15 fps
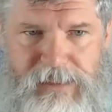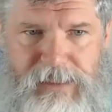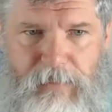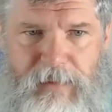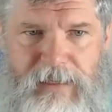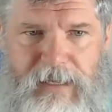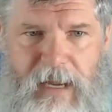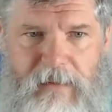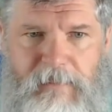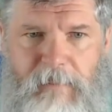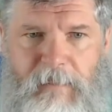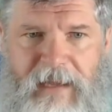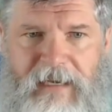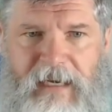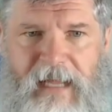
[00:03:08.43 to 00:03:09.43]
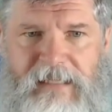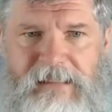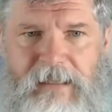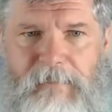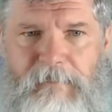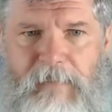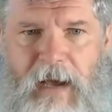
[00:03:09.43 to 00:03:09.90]
Someone named
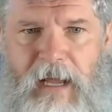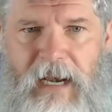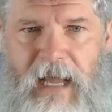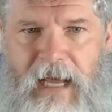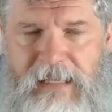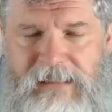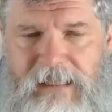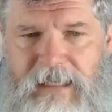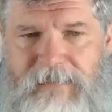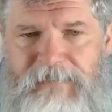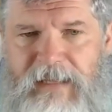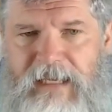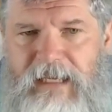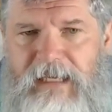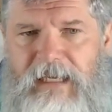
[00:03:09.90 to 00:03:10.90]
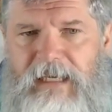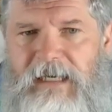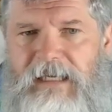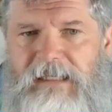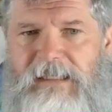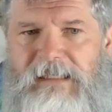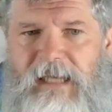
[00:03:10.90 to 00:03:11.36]
Matlasa
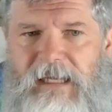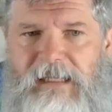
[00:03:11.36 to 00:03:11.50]
Mahalaza said